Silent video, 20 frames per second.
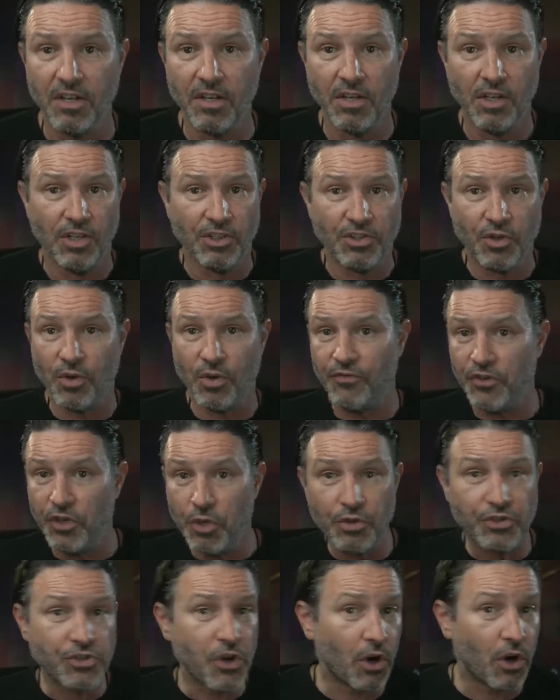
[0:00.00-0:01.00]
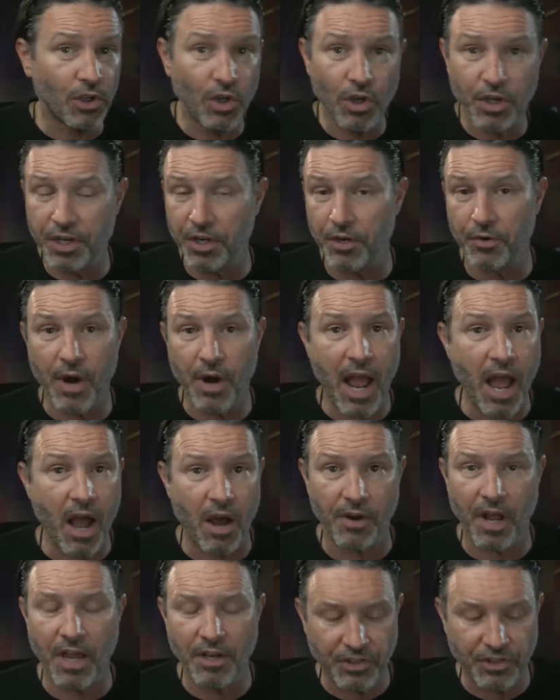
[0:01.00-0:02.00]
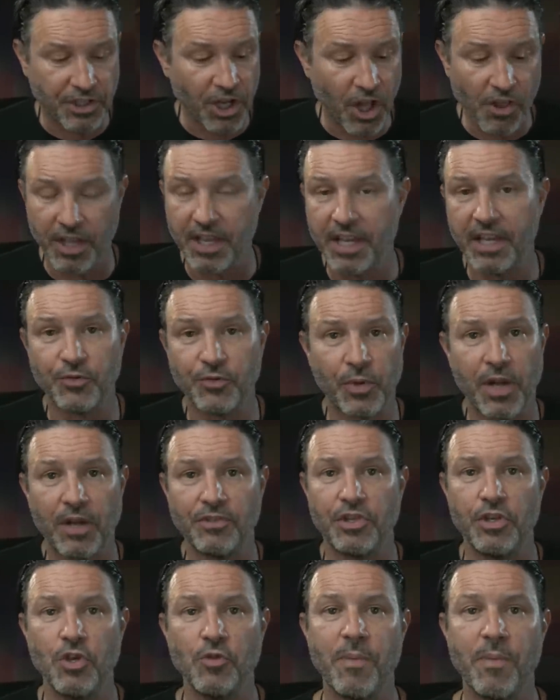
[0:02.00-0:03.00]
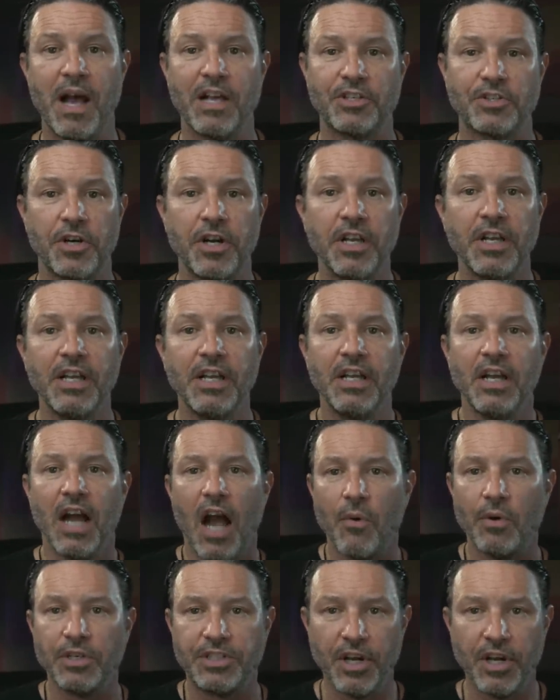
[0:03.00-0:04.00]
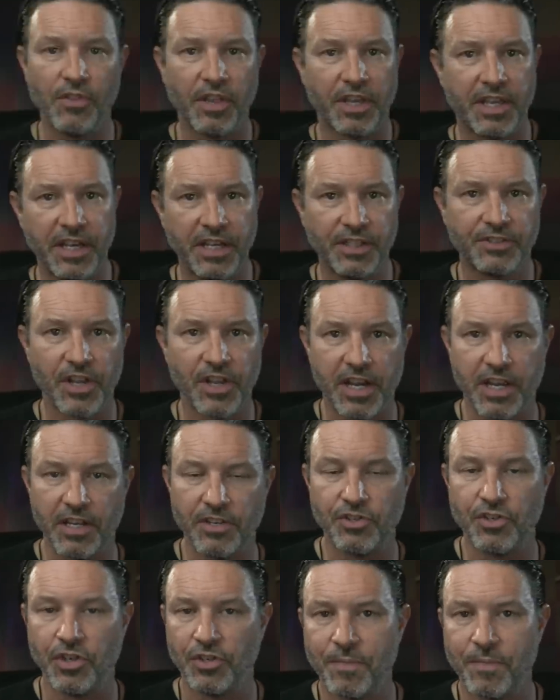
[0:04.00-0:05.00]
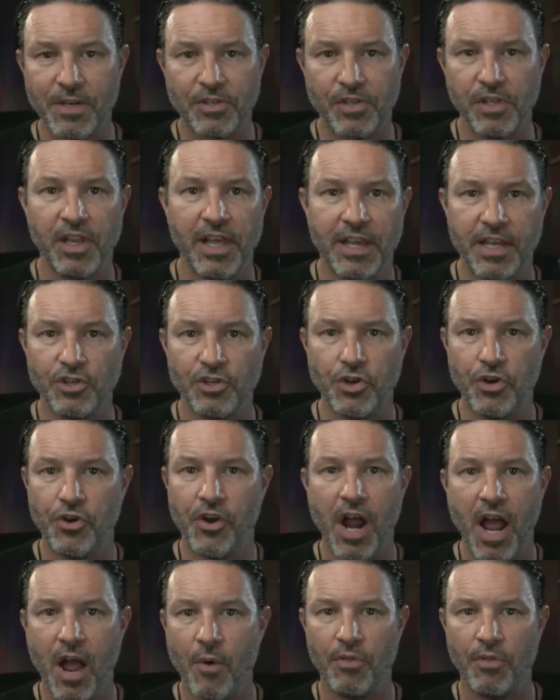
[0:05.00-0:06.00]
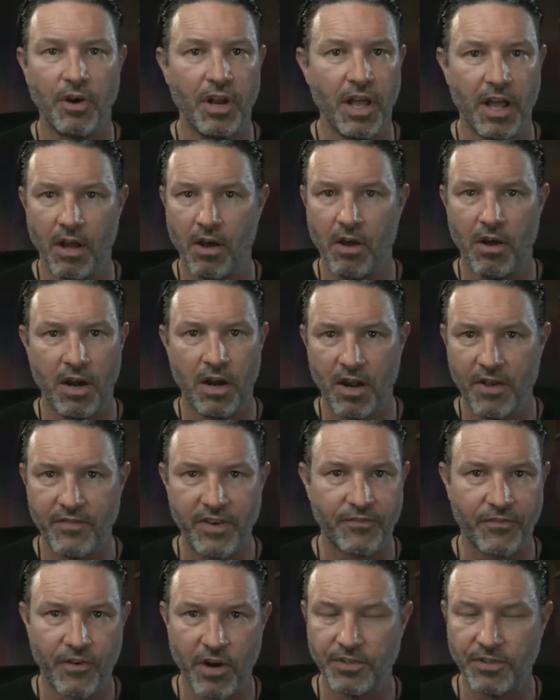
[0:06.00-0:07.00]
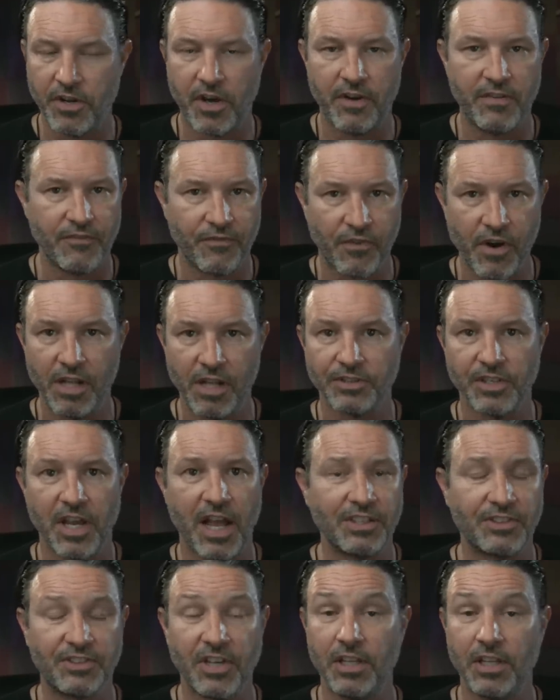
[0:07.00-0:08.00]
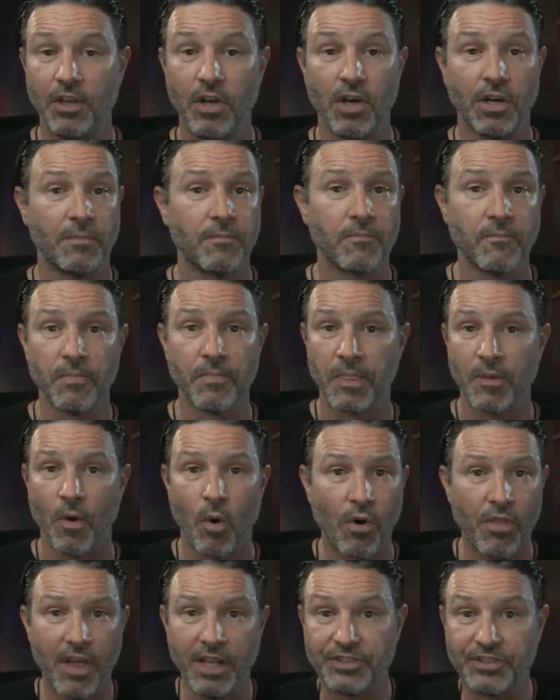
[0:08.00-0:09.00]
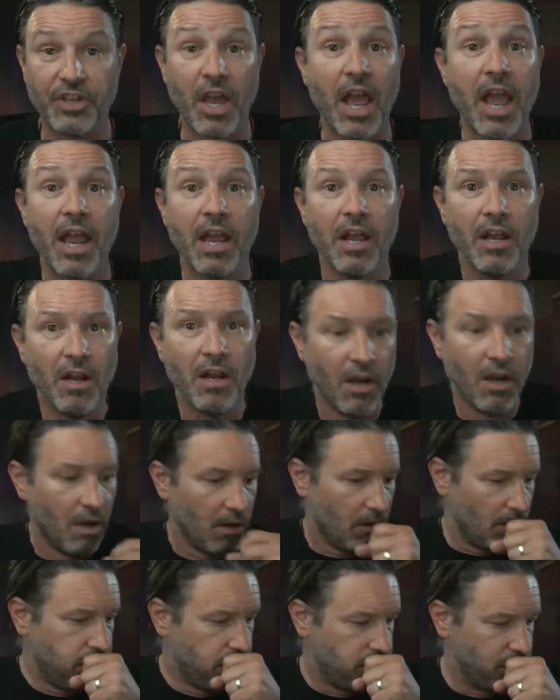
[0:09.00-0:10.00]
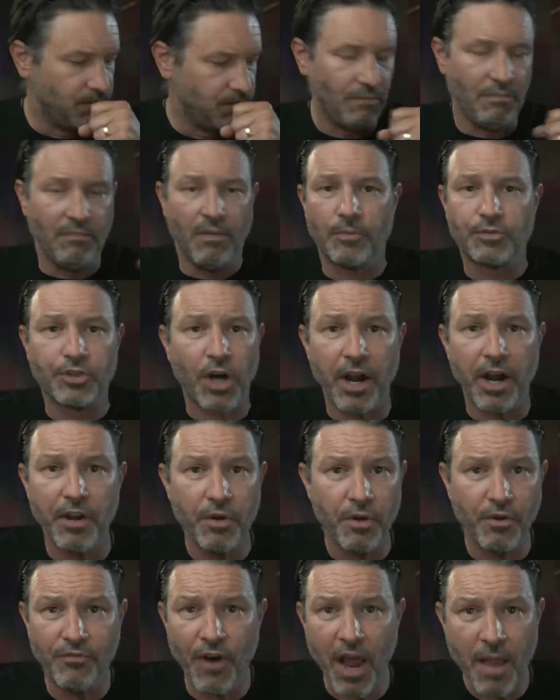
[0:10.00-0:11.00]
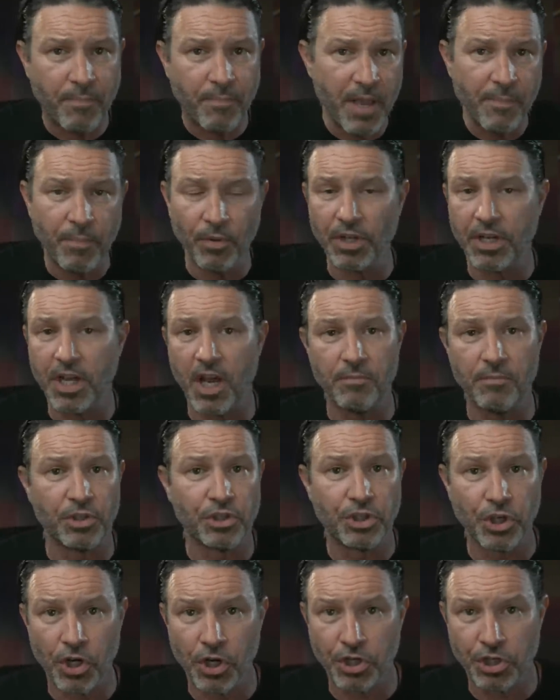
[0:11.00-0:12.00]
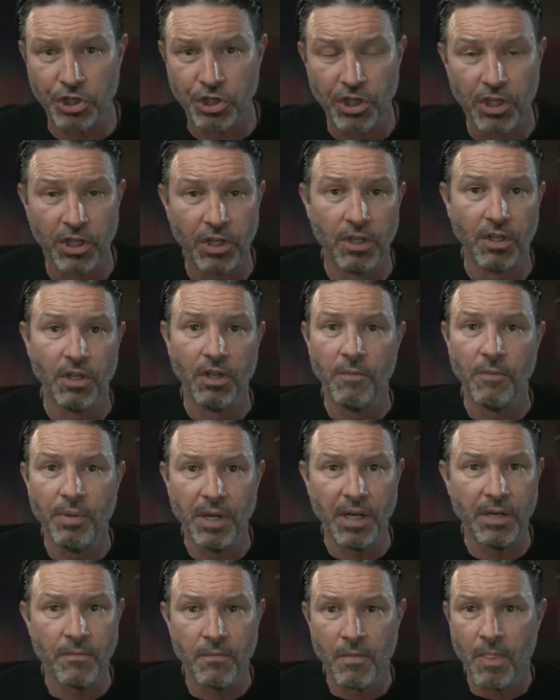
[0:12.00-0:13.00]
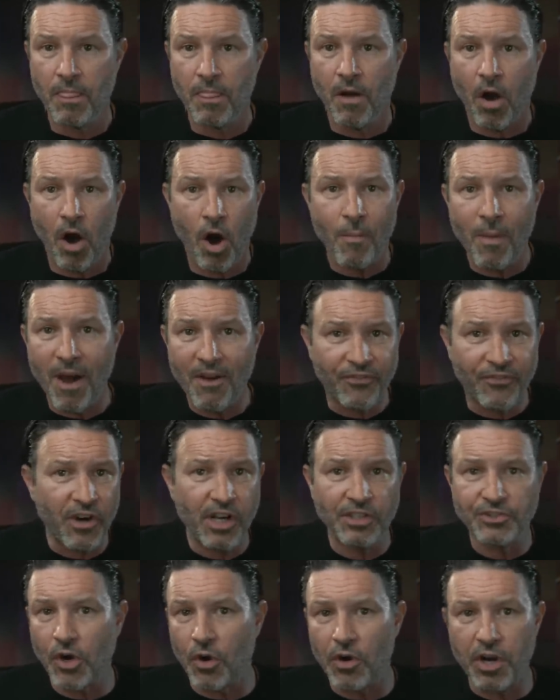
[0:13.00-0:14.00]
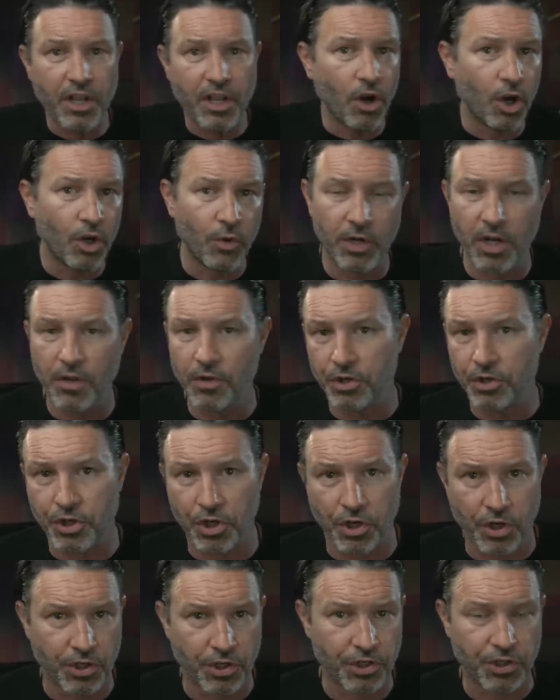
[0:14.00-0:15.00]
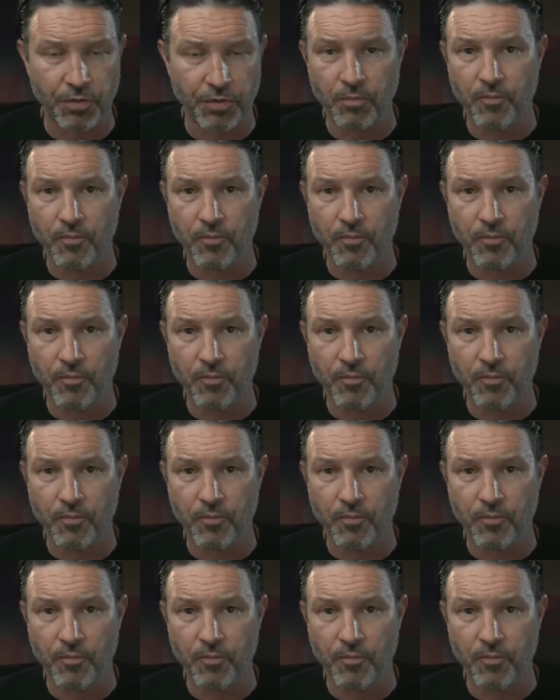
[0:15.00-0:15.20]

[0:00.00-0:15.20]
So if you start looking around, I used to tell the kids when I was a youth pastor, I would tell the kids, like in especially like in junior high, when they're like, "Oh, I don't have any friends, I don't have any friends." I'd say, "Look," or they'd say, I'm trying to invite people to come to church, but all my friends already go to another church.